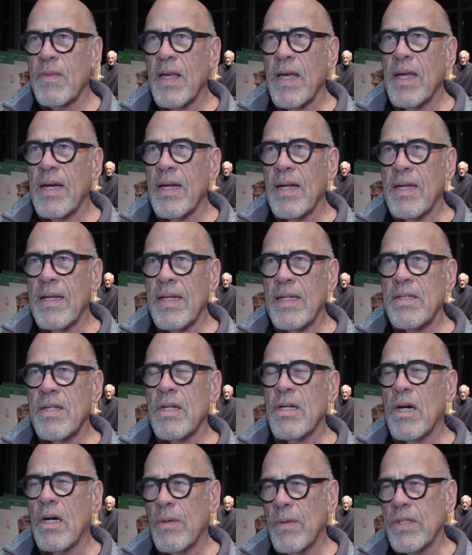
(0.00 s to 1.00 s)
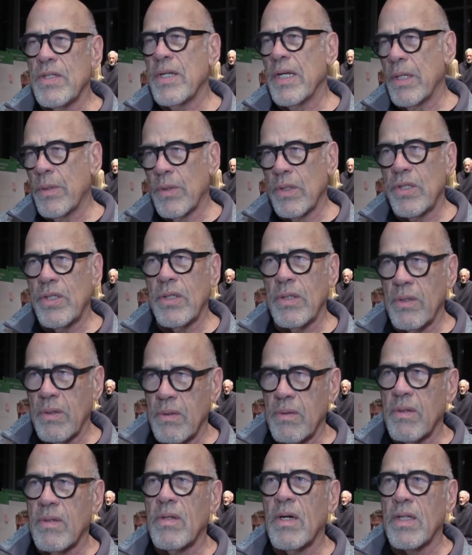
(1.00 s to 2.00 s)
and it isn't always equal to
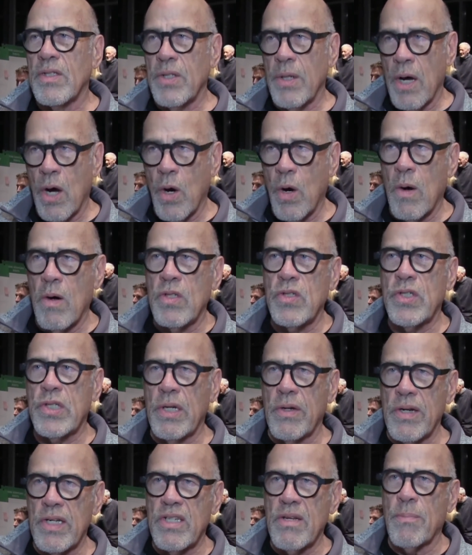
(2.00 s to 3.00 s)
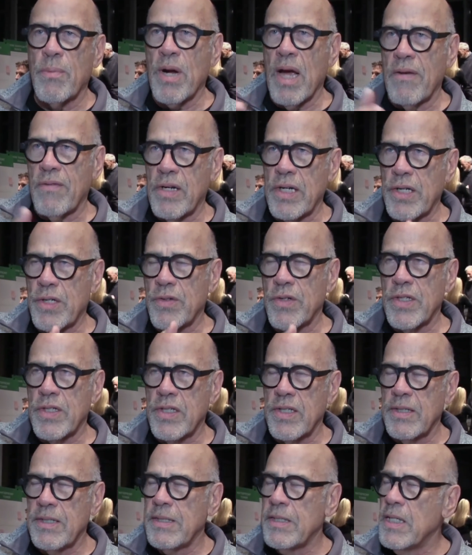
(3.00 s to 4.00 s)
a whole series of private interests.